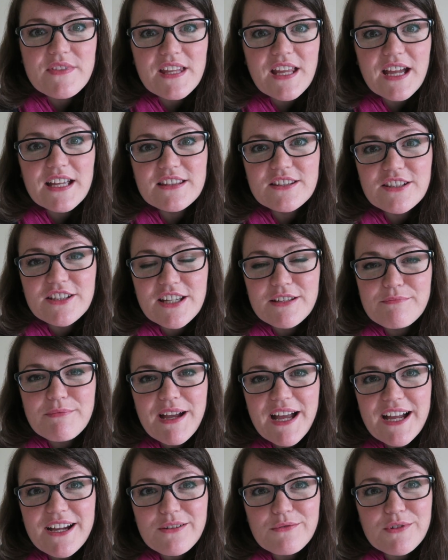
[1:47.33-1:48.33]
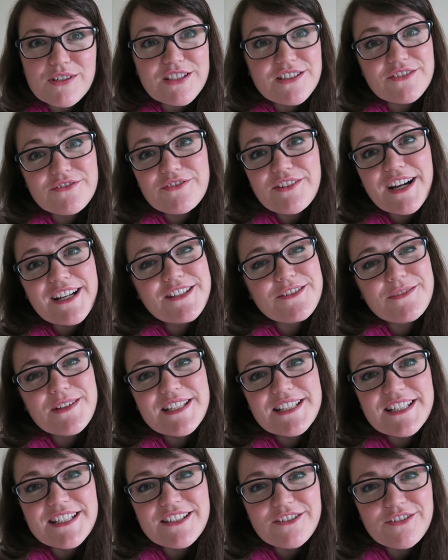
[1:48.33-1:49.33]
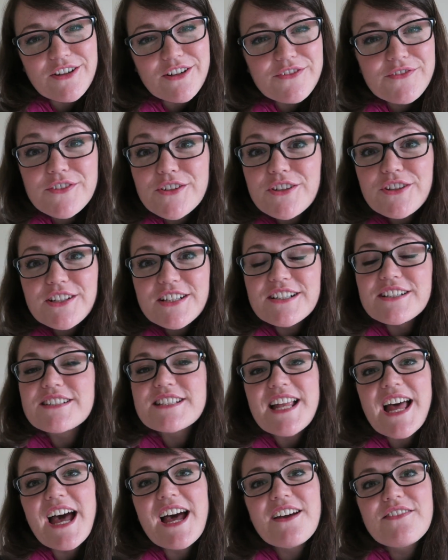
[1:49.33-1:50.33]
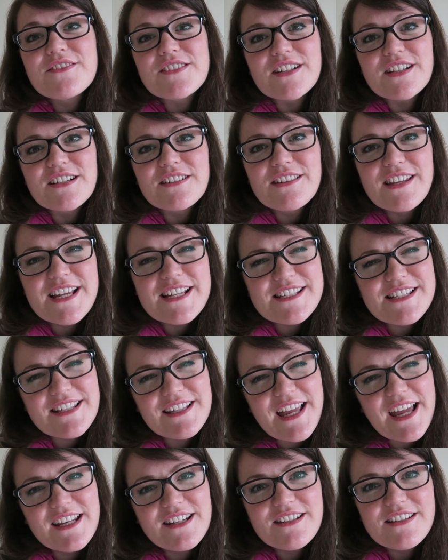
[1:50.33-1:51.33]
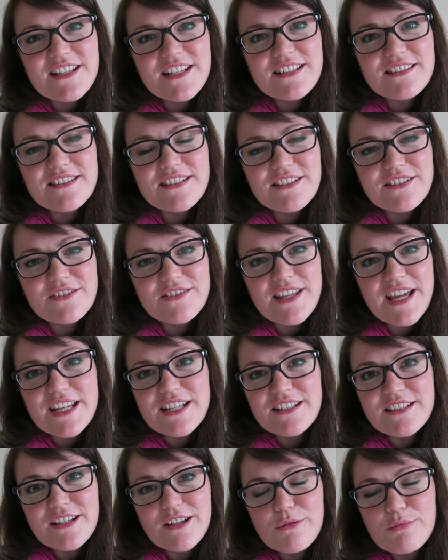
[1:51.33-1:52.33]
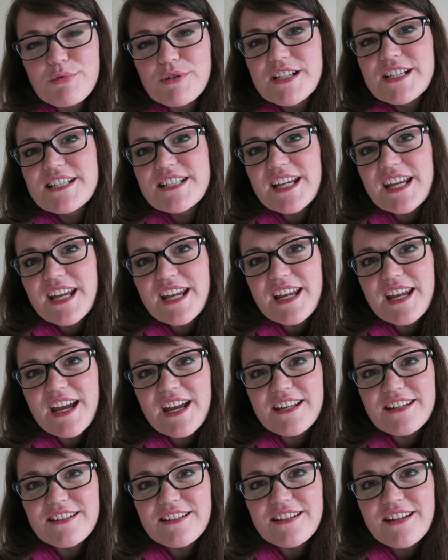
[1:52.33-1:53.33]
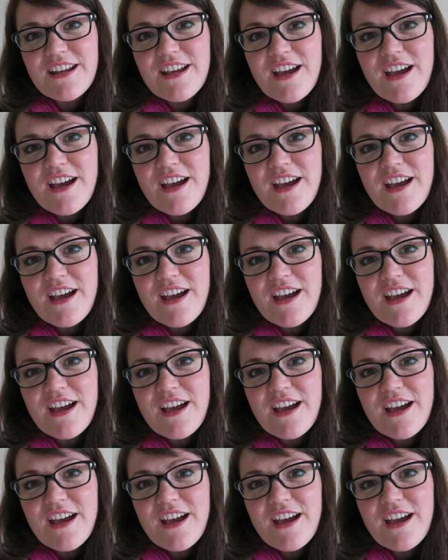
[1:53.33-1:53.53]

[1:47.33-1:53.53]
And looking back once you've graduated or a few years after, that's the kind of thing that you then appreciate, and